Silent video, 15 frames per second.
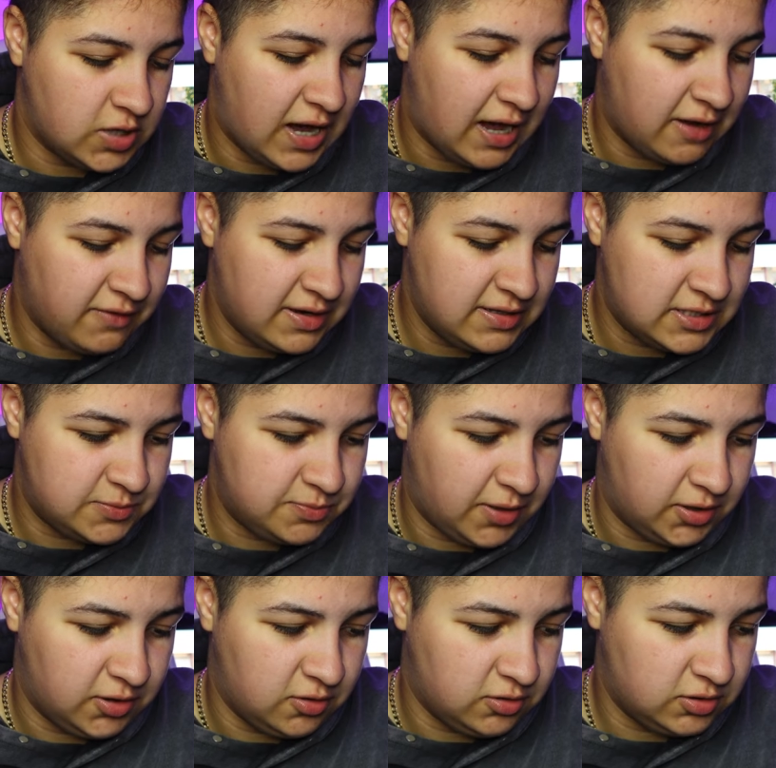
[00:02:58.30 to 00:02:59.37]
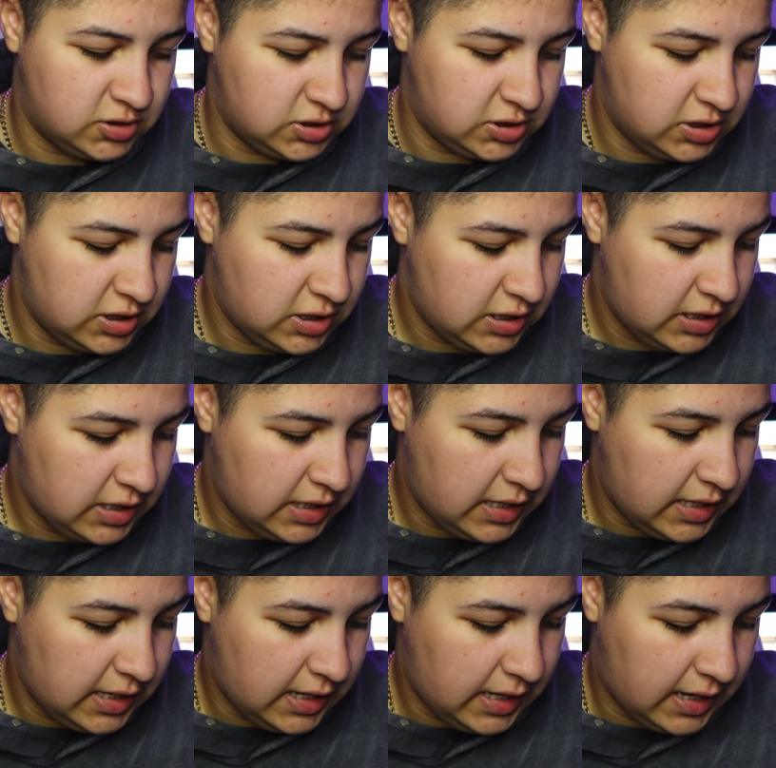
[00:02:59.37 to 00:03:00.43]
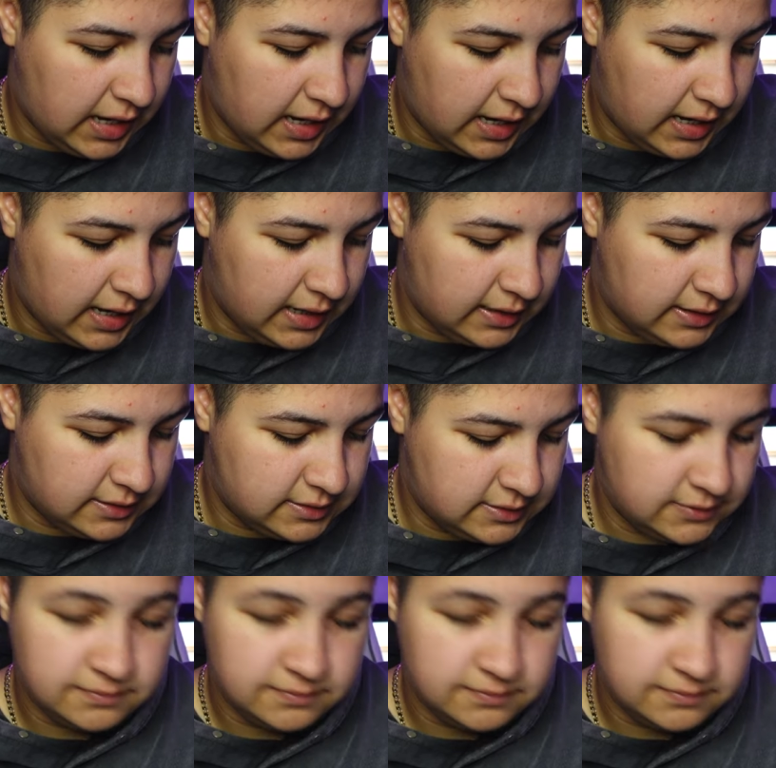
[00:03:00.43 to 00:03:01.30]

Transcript: I rate this product and